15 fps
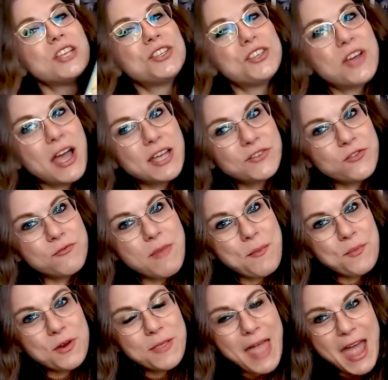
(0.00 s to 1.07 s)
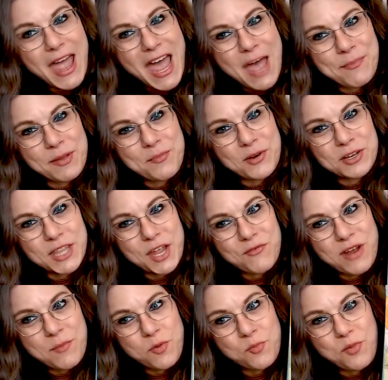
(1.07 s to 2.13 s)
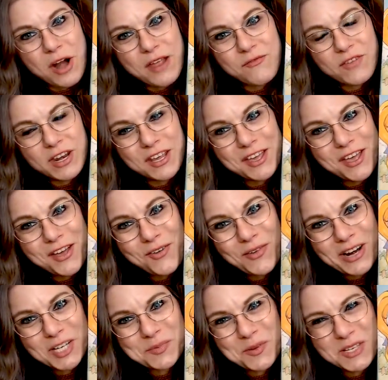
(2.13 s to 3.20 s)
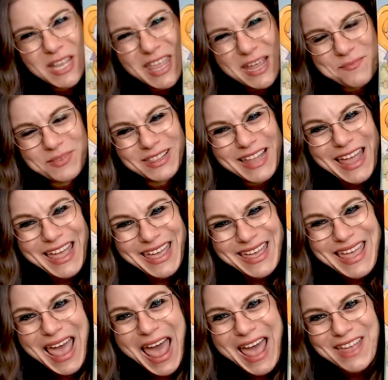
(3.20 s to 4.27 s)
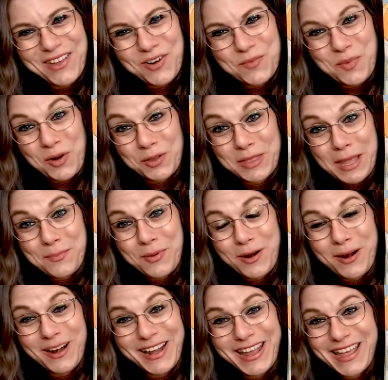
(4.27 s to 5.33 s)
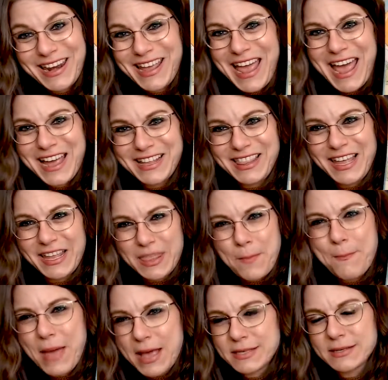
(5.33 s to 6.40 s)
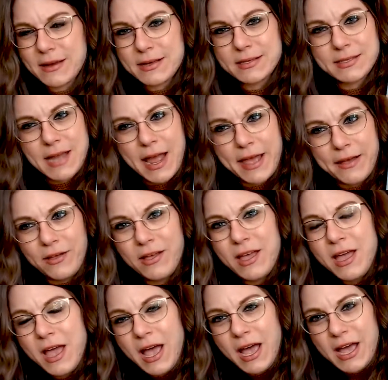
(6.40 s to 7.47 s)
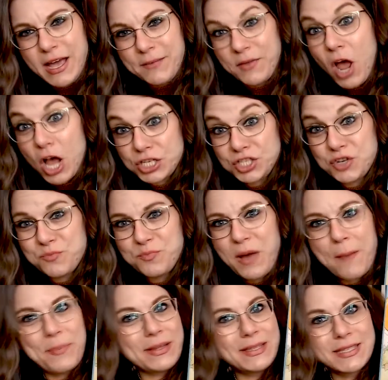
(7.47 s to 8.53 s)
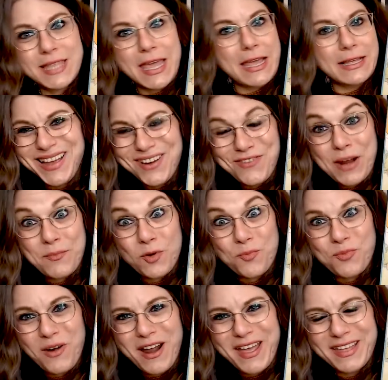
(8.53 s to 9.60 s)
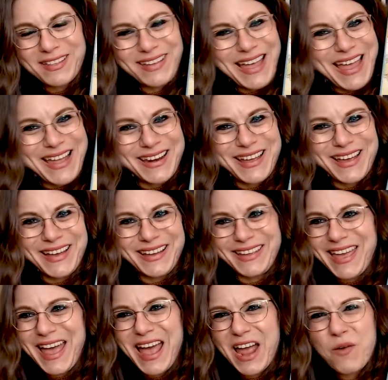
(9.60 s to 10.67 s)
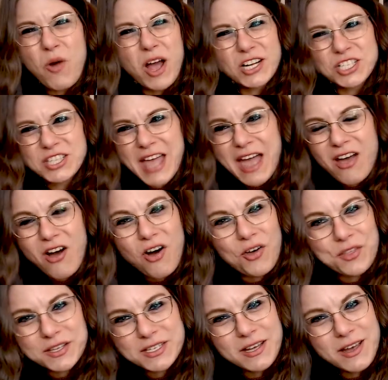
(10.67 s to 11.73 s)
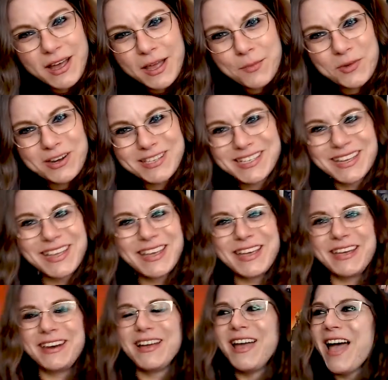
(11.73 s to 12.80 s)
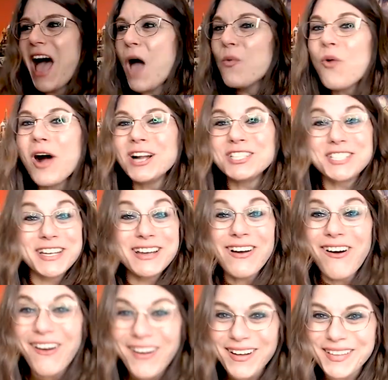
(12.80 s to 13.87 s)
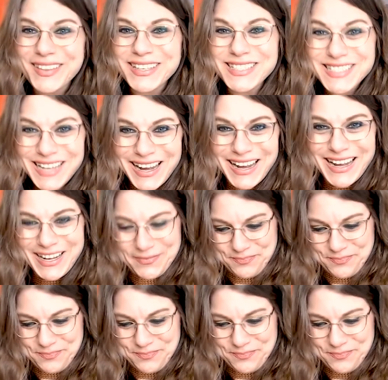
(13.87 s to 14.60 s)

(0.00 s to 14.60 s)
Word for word: you guys remember that Happy Birthday Rainbow Brite video where you're supposed to like play it at your birthday party and it had like the mascot style um, costume puppet things, Rainbow Brite? And uh, yeah, I watched that all the time as a kid. I watched it all the time.